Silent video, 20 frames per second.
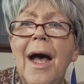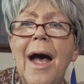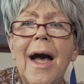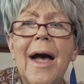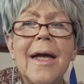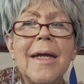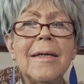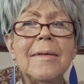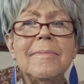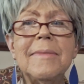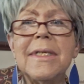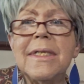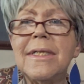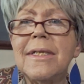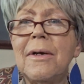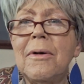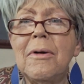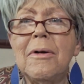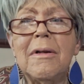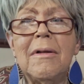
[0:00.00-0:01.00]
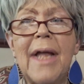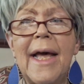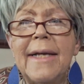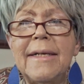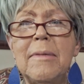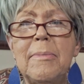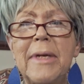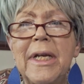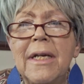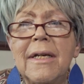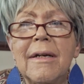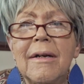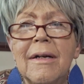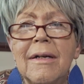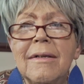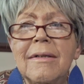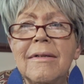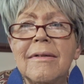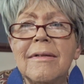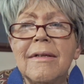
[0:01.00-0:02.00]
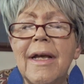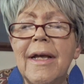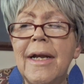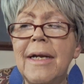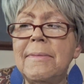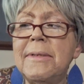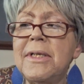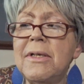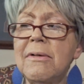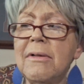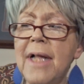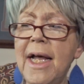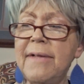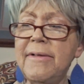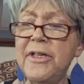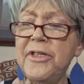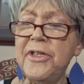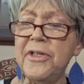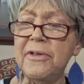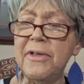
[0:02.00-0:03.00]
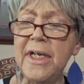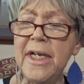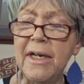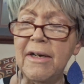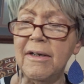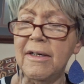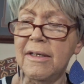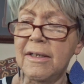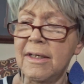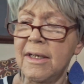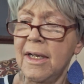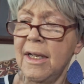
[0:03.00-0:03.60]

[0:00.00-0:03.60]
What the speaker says: I am so glad to be here, and I'm so glad that you're here.